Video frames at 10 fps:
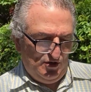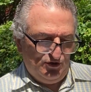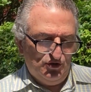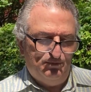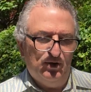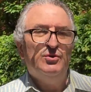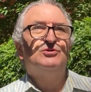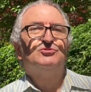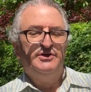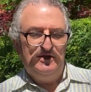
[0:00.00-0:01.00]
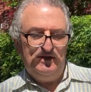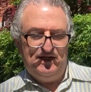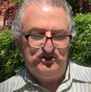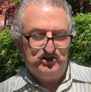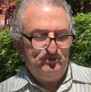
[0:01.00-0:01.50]
your poetry
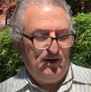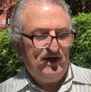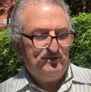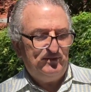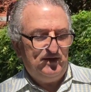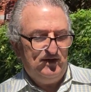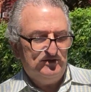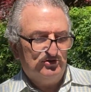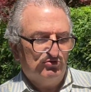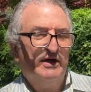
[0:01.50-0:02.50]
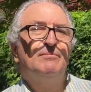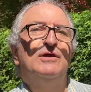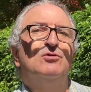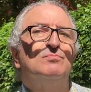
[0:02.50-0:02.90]
has inspired me to write my own